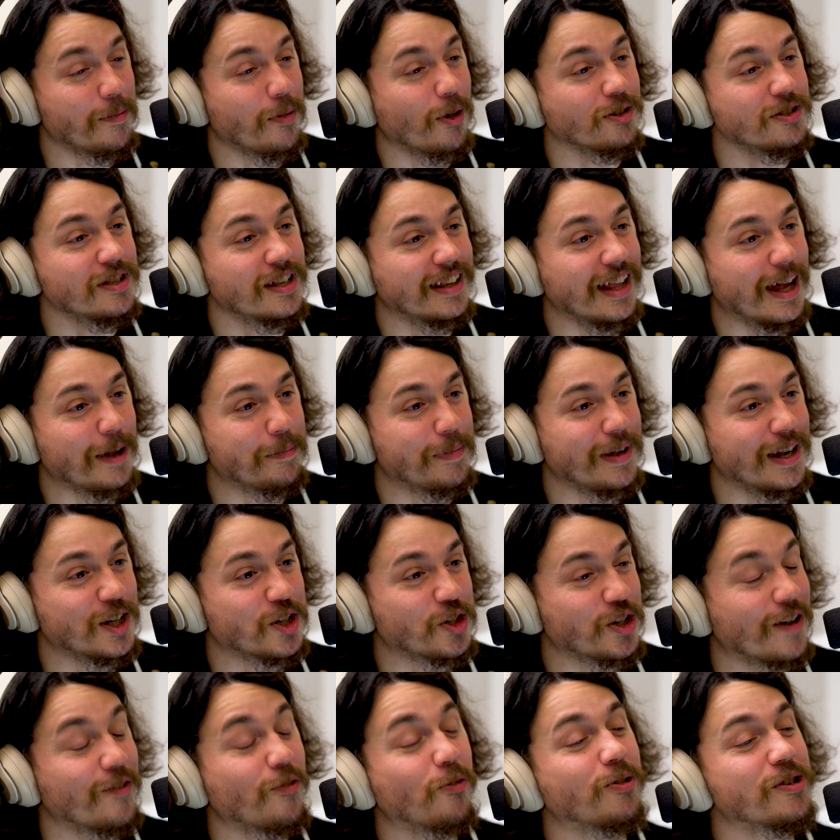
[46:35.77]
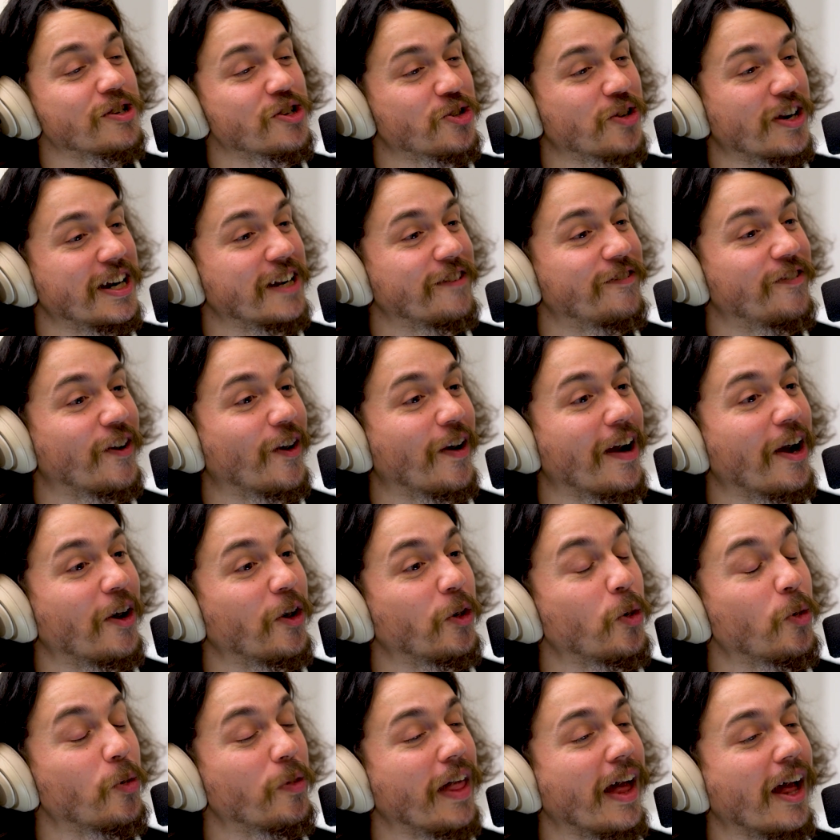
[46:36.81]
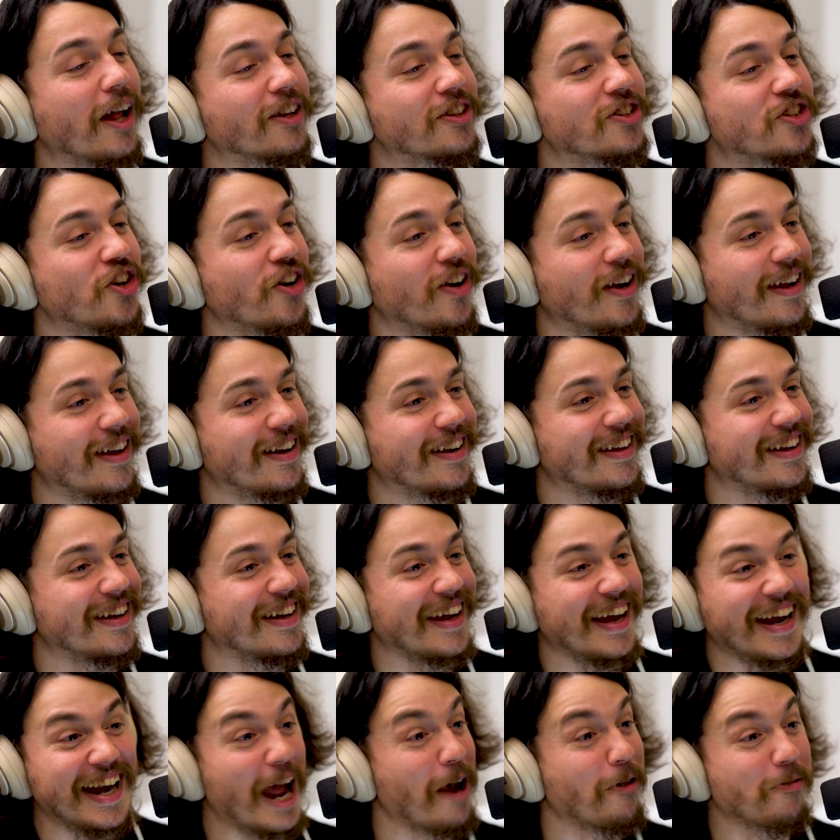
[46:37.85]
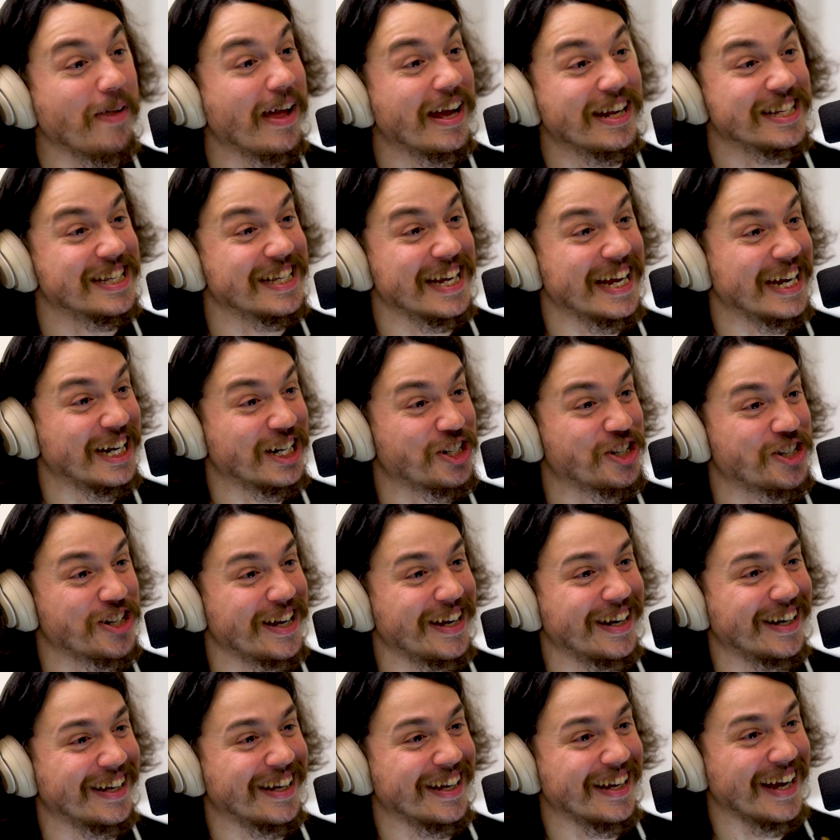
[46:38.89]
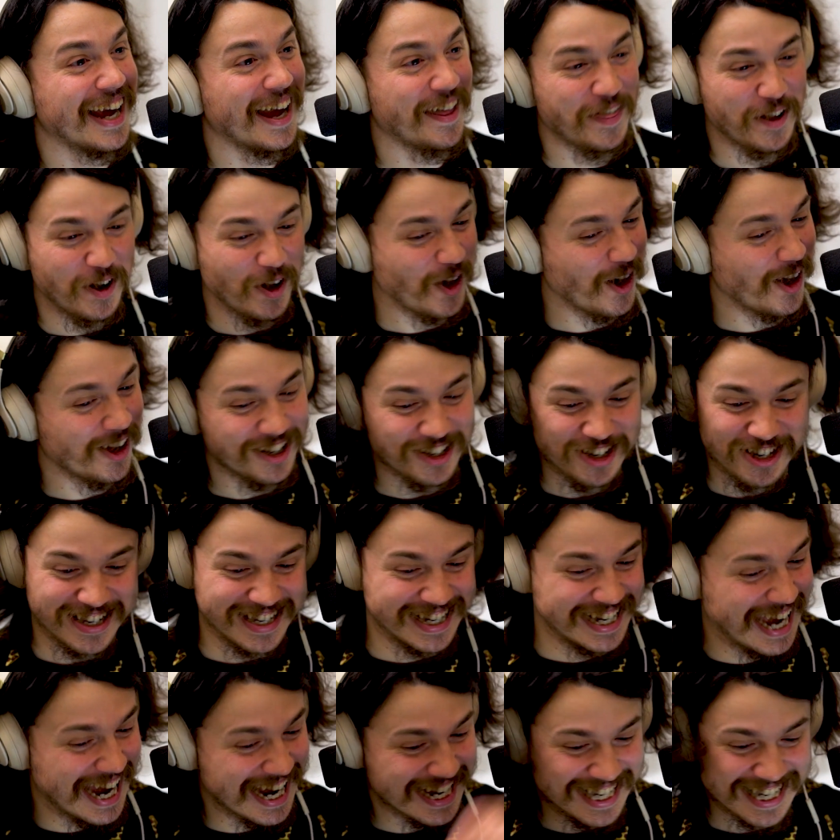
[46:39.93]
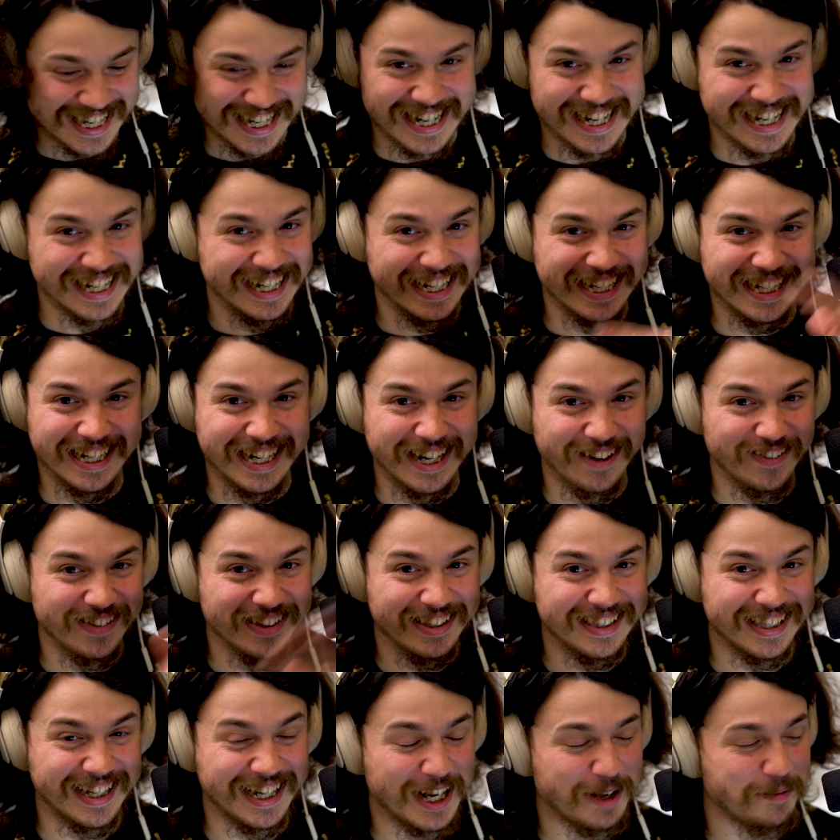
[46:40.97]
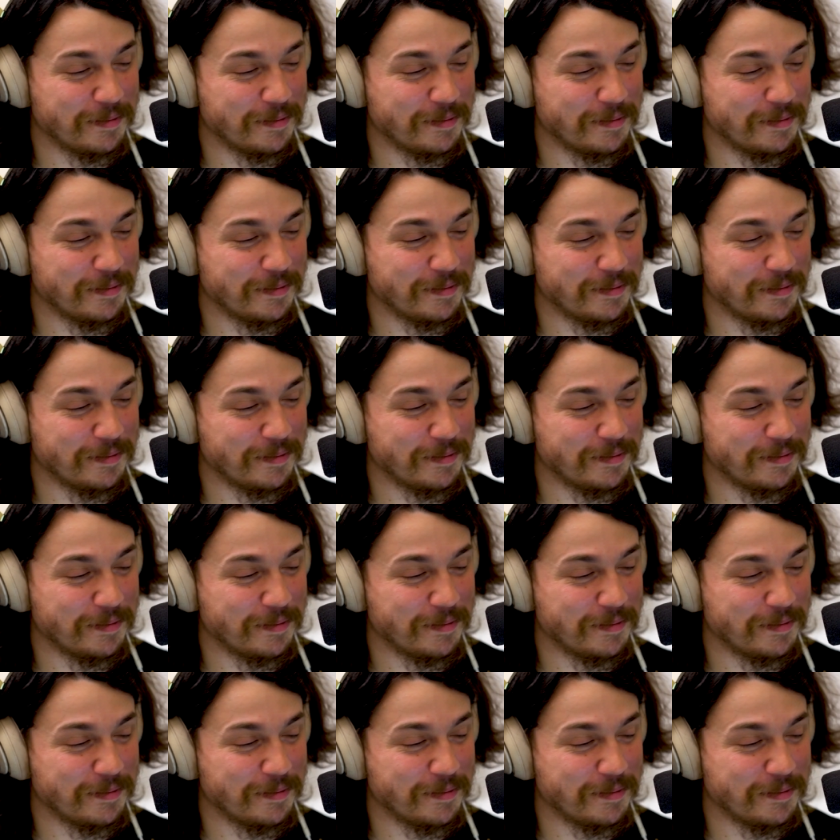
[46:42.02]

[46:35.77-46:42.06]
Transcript: I posted that picture, everyone was trying to figure out who the hell took it. And I'm not saying shit. And they're all just guessing and everything.